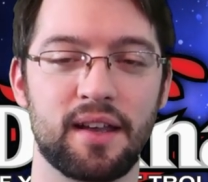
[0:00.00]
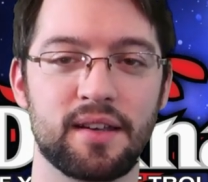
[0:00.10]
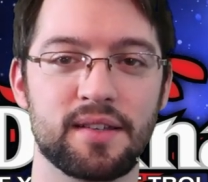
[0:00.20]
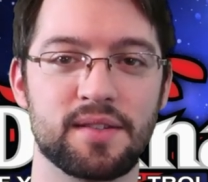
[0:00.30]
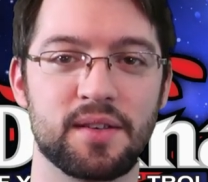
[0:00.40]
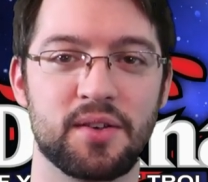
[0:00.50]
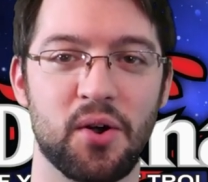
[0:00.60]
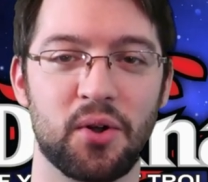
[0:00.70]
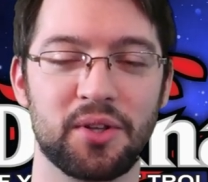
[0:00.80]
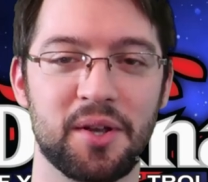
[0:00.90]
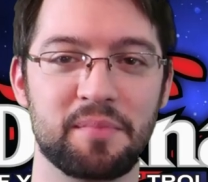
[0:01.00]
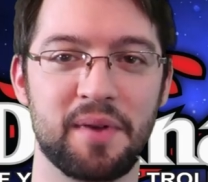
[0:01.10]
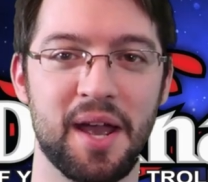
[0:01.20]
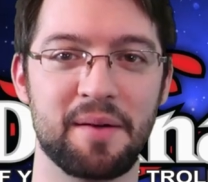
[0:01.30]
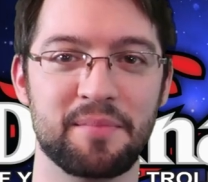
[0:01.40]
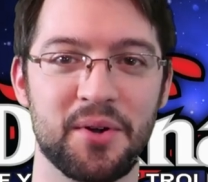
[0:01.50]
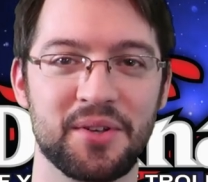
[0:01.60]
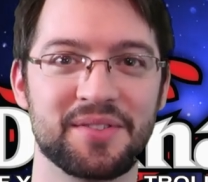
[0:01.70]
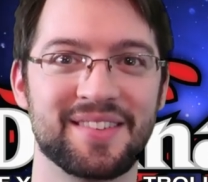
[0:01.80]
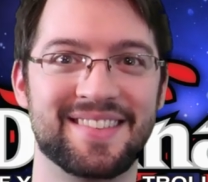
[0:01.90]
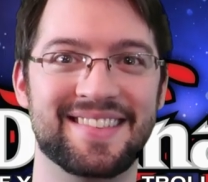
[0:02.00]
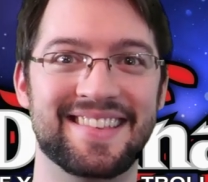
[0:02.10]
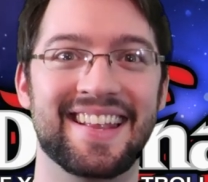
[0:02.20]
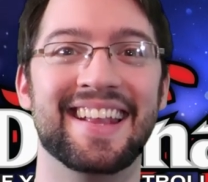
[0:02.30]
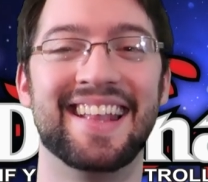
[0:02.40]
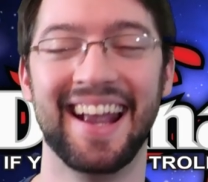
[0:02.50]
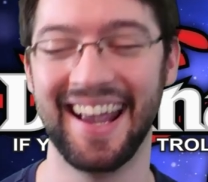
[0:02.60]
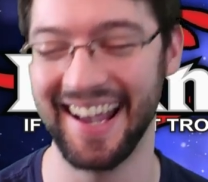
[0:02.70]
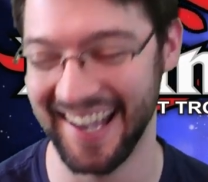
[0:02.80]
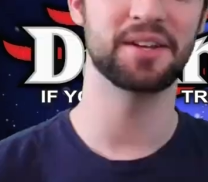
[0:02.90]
is Golden Okay, I didn't tell you to switch it. I said.